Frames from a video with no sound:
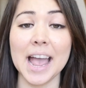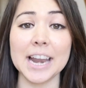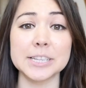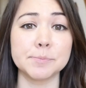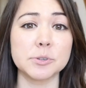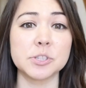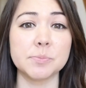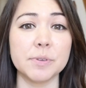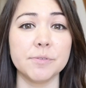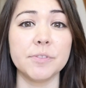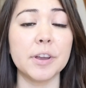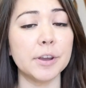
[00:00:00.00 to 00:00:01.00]
and it's supposed to be
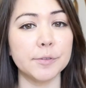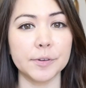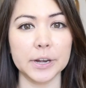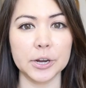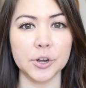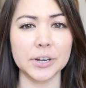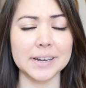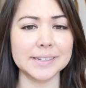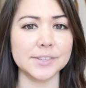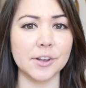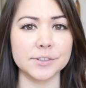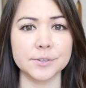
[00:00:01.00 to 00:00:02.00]
very very good, and
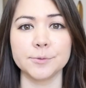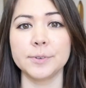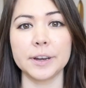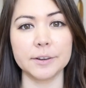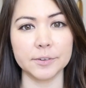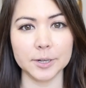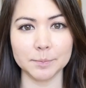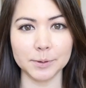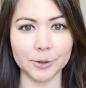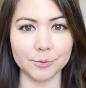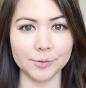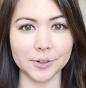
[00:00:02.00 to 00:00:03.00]
it's also very very
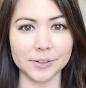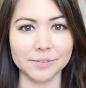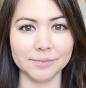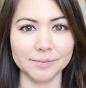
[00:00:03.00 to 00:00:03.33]
beautiful.